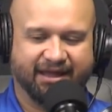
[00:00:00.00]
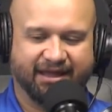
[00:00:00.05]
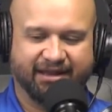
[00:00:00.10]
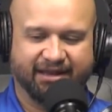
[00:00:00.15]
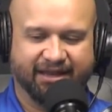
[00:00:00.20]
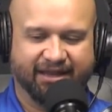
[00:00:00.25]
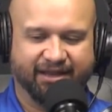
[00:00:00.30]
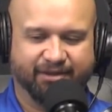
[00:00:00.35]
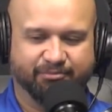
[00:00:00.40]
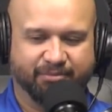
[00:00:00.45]
I
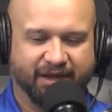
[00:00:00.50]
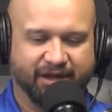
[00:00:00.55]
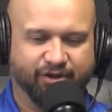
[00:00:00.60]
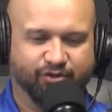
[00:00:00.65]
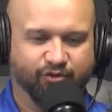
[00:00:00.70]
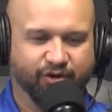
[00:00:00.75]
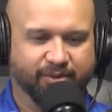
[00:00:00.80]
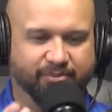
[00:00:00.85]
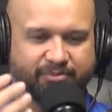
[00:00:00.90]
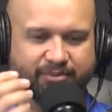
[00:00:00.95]
like my
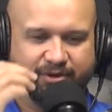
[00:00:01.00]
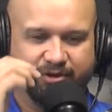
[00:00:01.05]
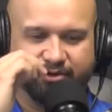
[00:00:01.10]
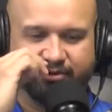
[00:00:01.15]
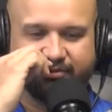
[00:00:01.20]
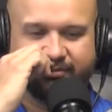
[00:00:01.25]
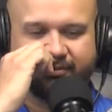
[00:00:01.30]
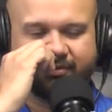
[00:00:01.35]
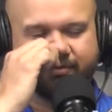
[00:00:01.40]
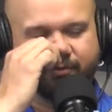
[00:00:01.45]
grip,
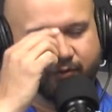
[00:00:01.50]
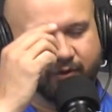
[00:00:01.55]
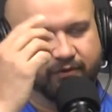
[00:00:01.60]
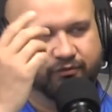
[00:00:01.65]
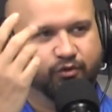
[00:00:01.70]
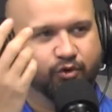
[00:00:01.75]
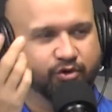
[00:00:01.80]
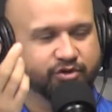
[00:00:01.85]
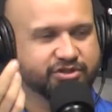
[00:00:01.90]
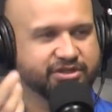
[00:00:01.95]
or well,
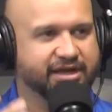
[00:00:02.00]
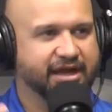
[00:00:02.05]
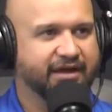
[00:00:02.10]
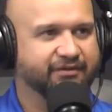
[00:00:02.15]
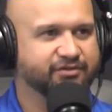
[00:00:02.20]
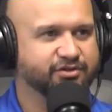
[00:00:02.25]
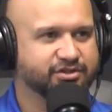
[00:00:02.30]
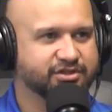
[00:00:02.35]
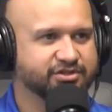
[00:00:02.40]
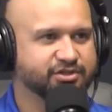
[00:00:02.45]
of course, the
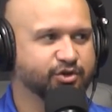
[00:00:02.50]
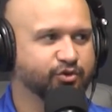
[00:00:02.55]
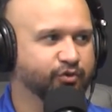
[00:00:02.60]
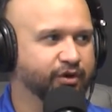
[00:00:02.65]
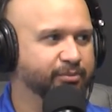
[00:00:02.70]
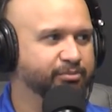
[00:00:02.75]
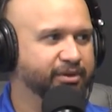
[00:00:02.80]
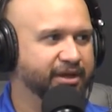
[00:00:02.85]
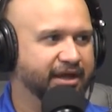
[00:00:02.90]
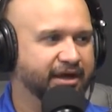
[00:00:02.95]
obvious is a
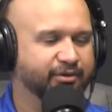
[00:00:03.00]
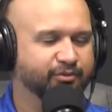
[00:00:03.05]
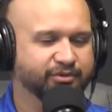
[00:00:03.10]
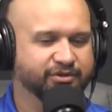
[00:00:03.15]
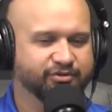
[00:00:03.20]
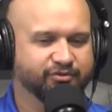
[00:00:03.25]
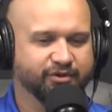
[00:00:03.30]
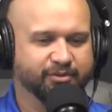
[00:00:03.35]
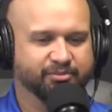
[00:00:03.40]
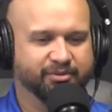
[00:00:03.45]
grip lock
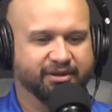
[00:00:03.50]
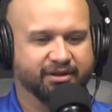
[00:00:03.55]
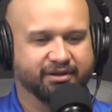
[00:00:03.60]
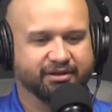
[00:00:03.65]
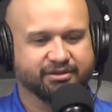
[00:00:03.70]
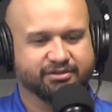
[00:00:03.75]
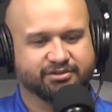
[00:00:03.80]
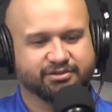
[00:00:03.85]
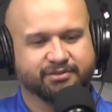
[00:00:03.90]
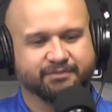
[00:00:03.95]
when you grip
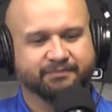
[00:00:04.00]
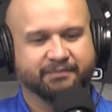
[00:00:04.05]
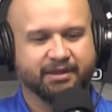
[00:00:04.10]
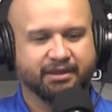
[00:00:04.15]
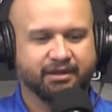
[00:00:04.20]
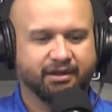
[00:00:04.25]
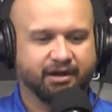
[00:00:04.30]
lock it. So.